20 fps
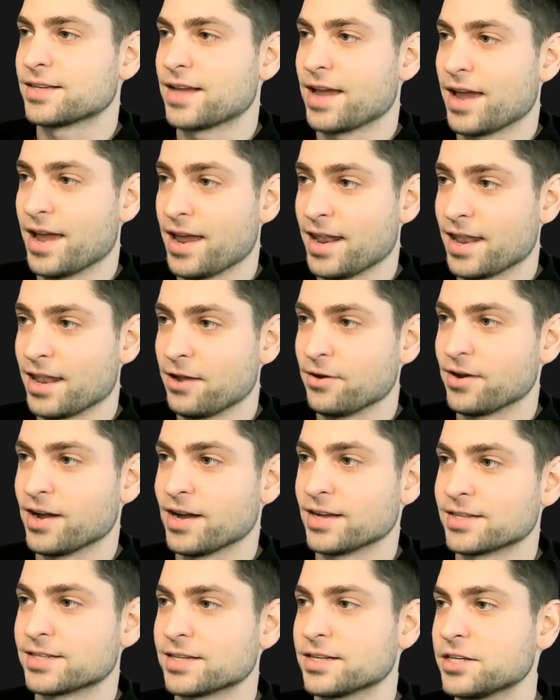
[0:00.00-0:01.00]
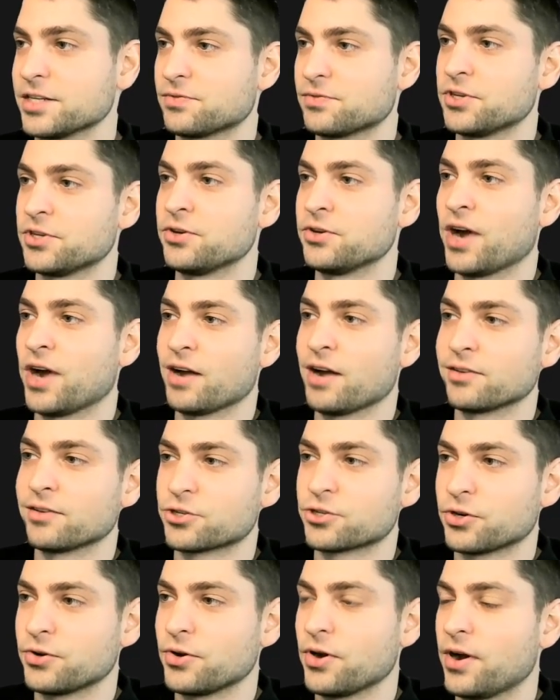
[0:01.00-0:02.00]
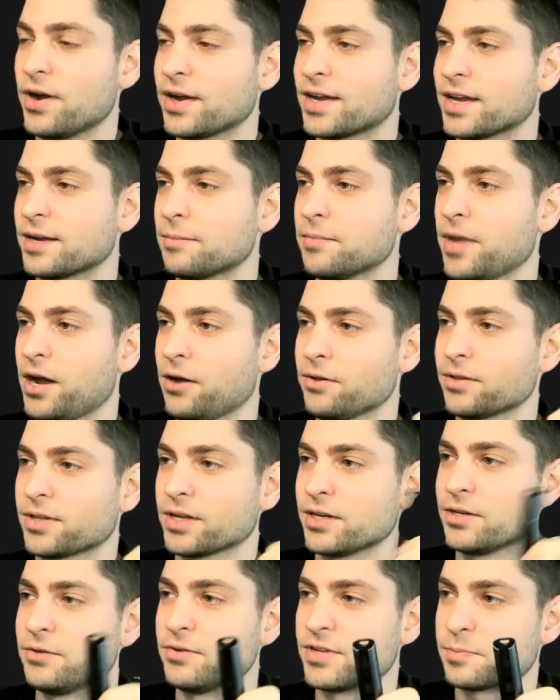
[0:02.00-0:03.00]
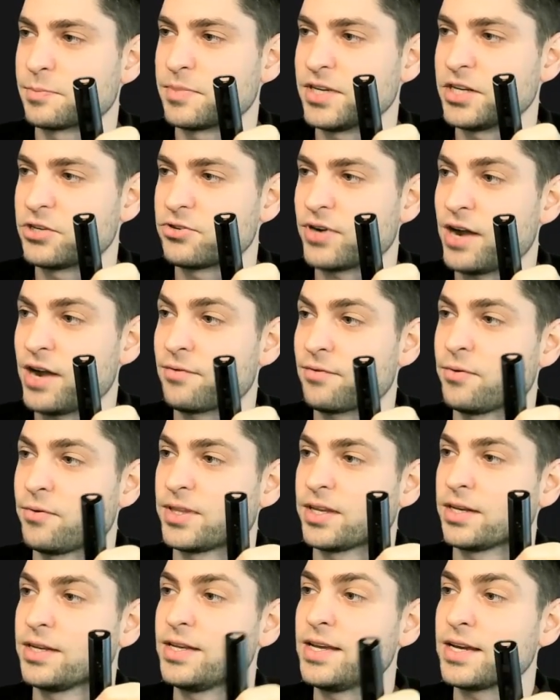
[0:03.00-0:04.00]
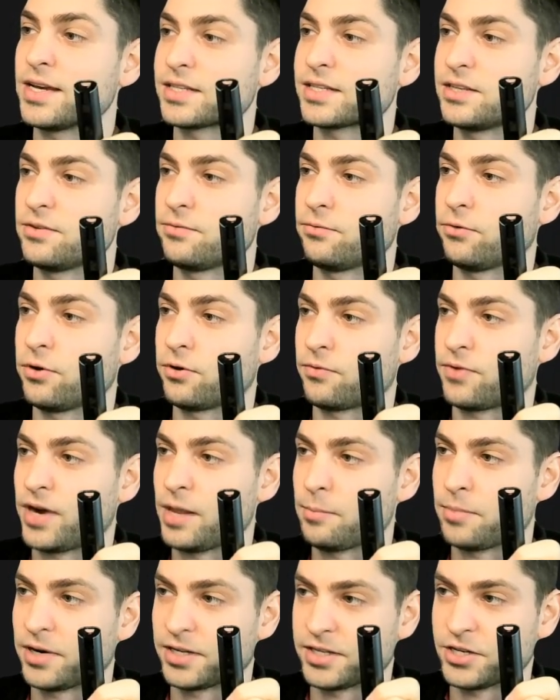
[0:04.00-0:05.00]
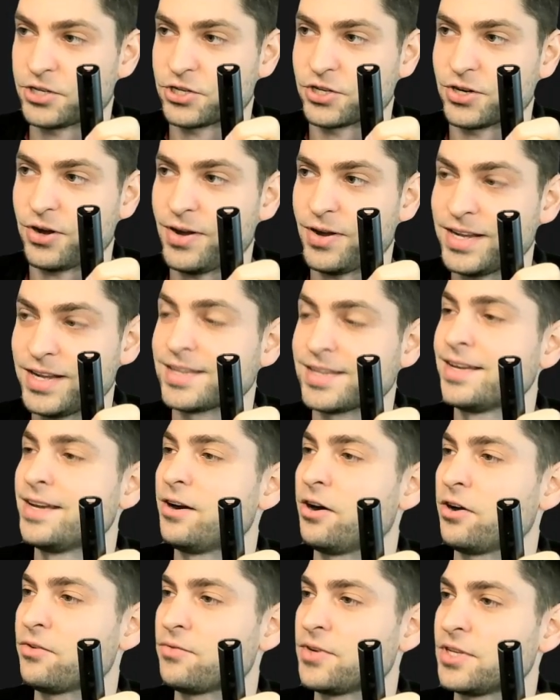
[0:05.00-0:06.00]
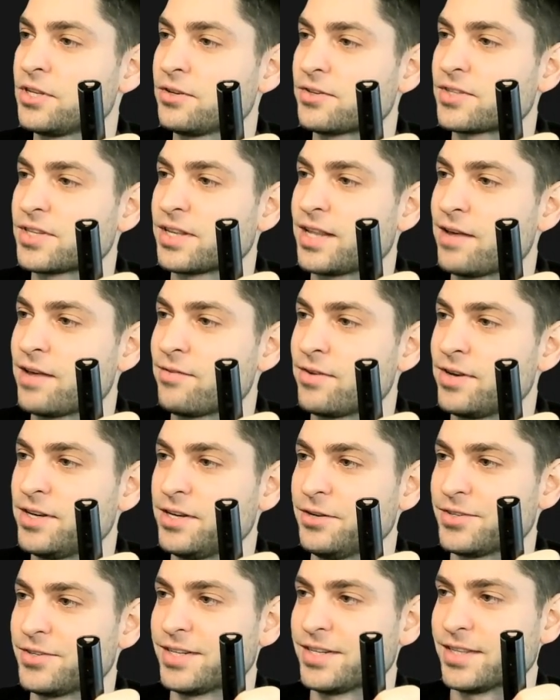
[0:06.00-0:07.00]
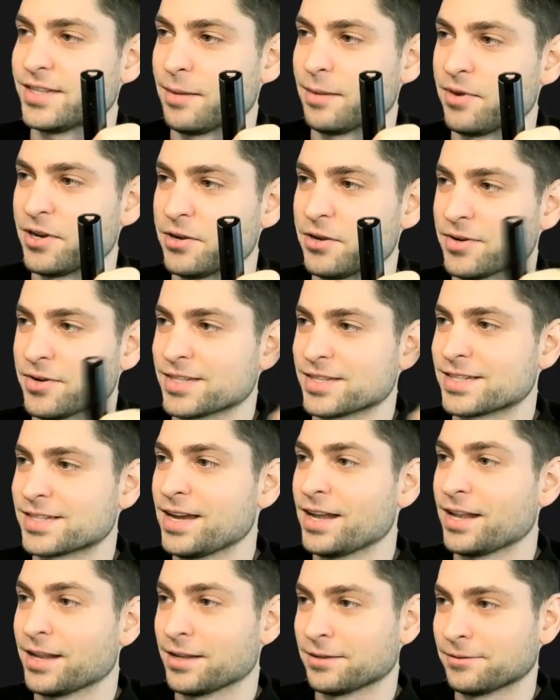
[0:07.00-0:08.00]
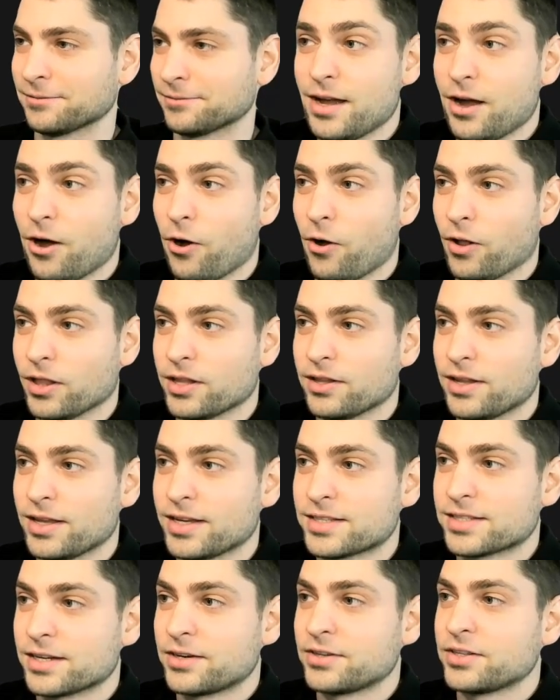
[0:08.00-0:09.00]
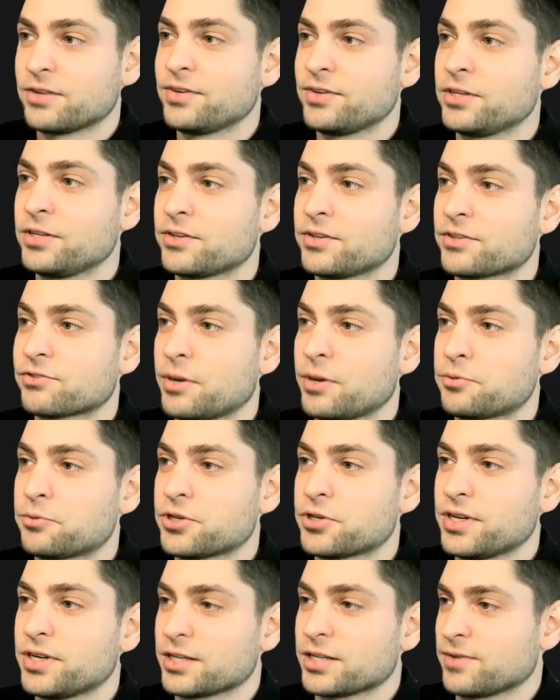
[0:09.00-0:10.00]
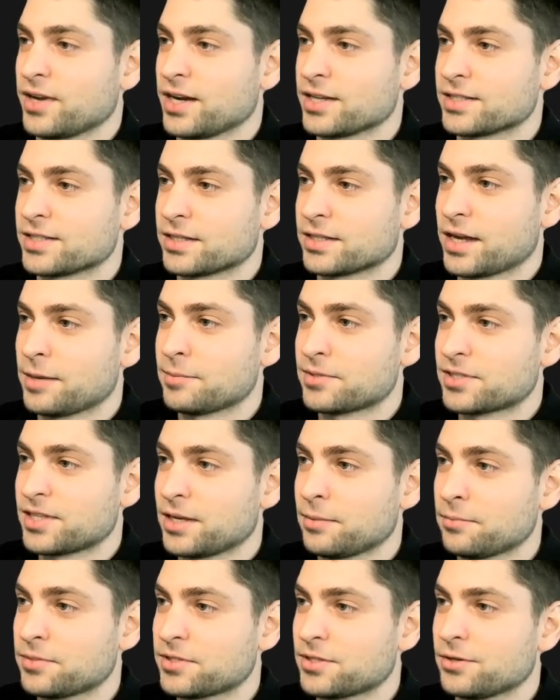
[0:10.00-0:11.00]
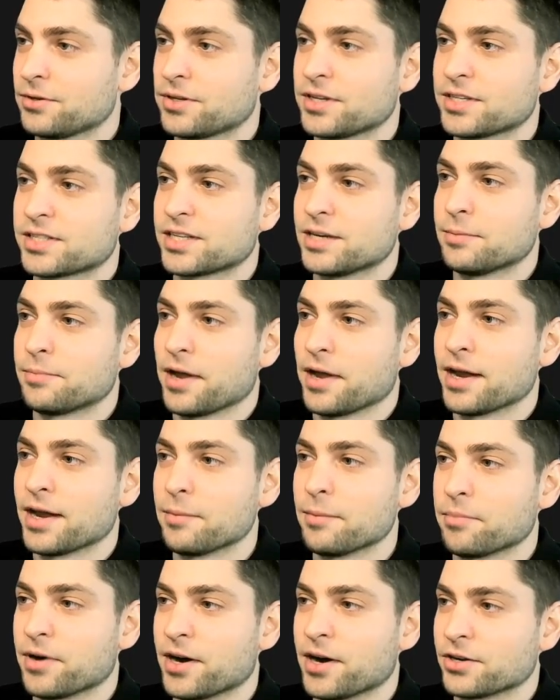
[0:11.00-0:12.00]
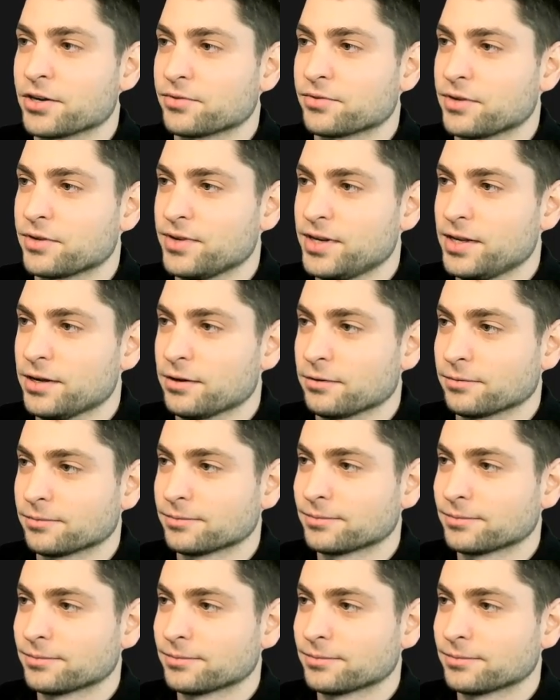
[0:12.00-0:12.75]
Hello guys, in this video I will show you how you can mount an U S B drive with an E X T four file partition on it on Windows eleven using W S L. All the links are in the video description as well as the timestamps, so you can skip any part of the video.